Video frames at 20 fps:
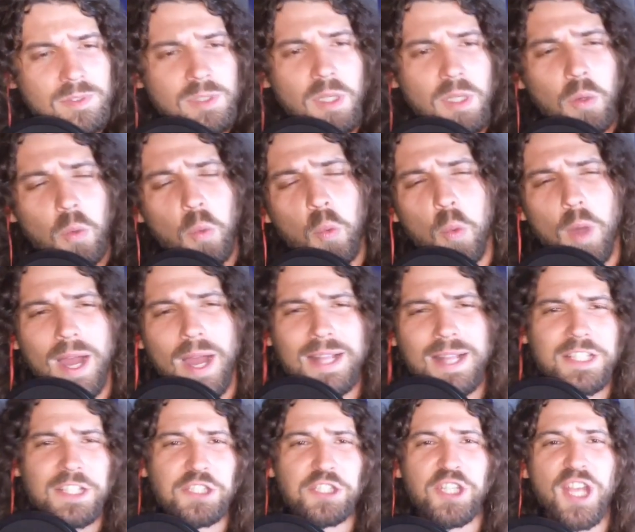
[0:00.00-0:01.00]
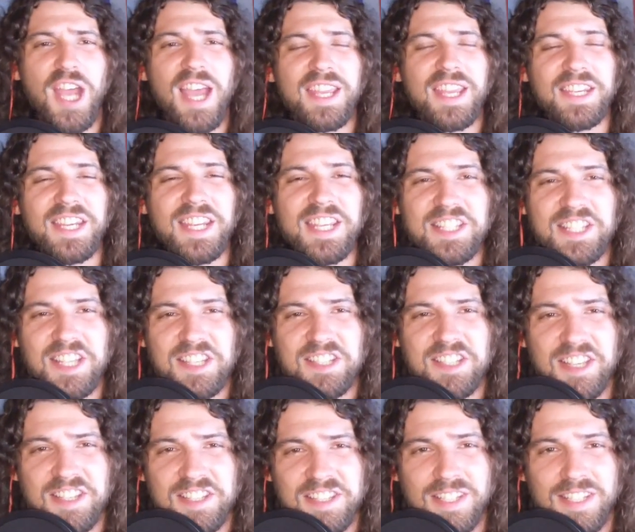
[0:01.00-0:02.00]
What?
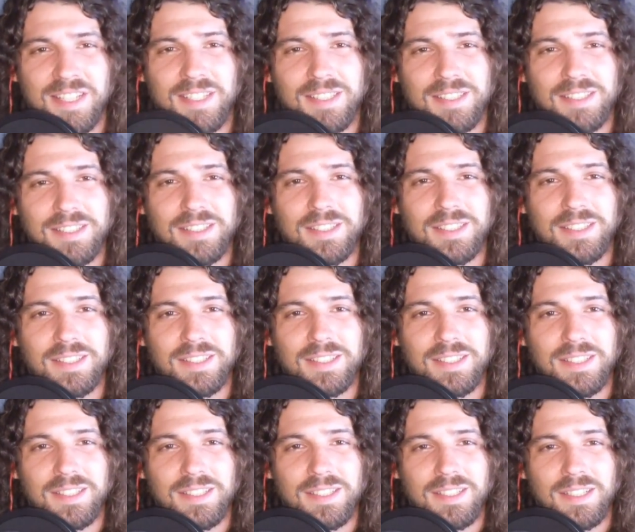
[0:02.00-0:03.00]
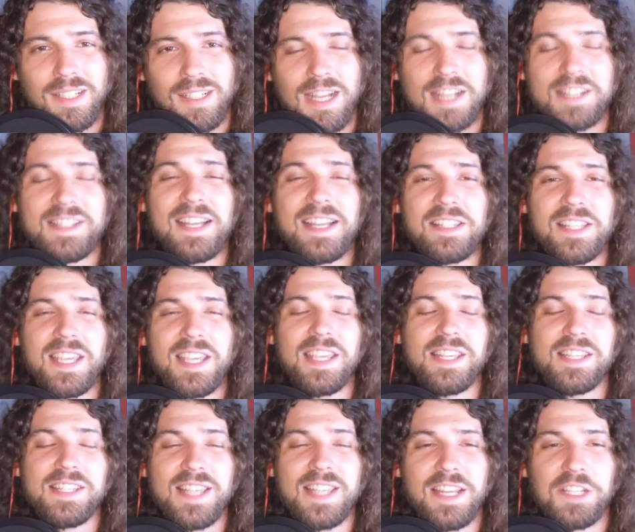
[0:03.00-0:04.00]
Chineseses? It sounds like
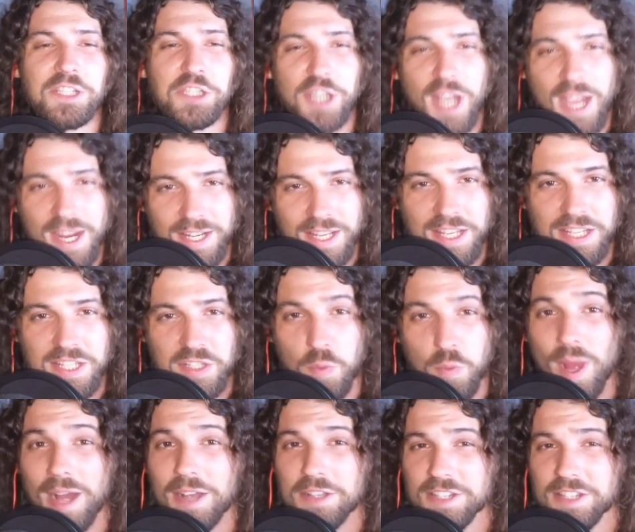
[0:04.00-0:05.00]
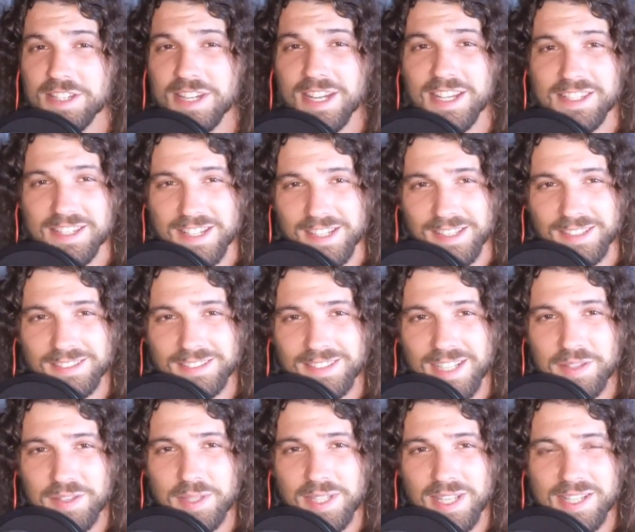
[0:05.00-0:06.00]
he said Chinese while sneezing.
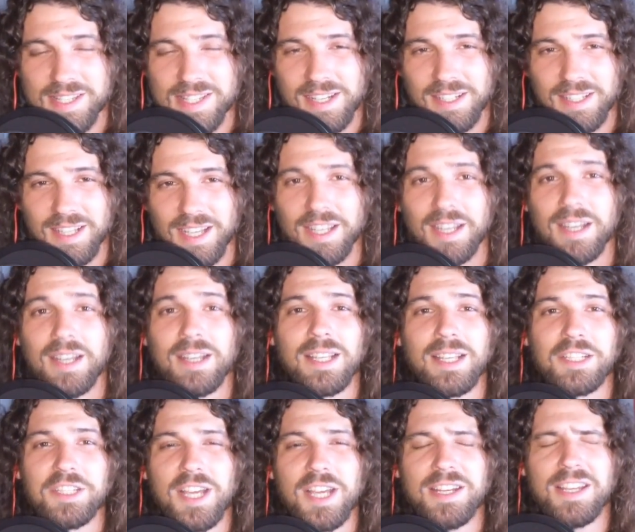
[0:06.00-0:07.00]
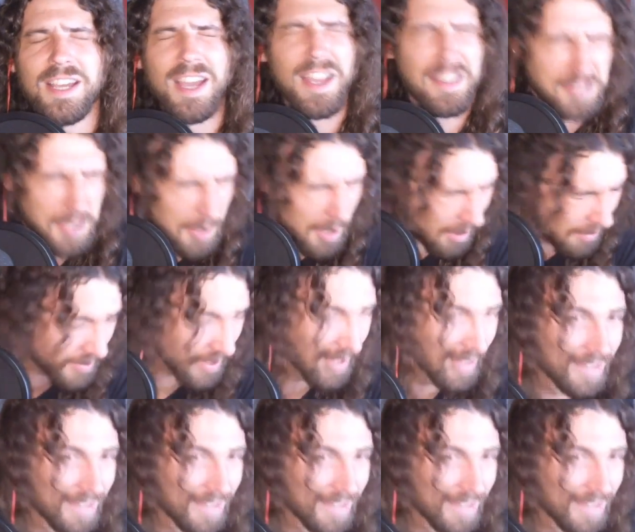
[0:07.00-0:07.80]
That's what that sounded like. Like, Chinese. Like,